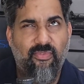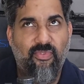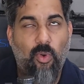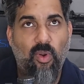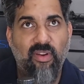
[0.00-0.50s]

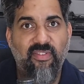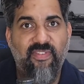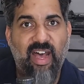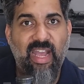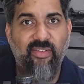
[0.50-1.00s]
4 and
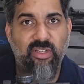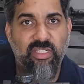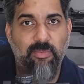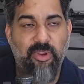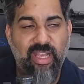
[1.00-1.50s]
5 are
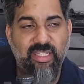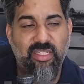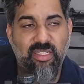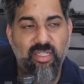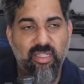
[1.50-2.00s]

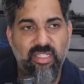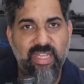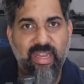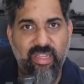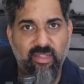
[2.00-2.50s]
suppressed
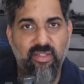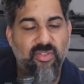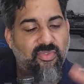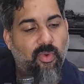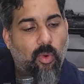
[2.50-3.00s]
settings
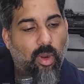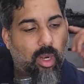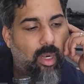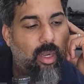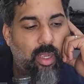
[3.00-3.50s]

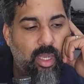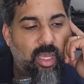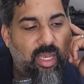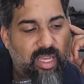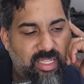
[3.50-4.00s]
for
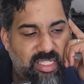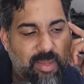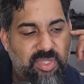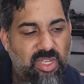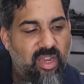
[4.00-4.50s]

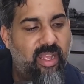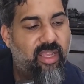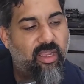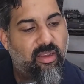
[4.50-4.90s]
subsonic.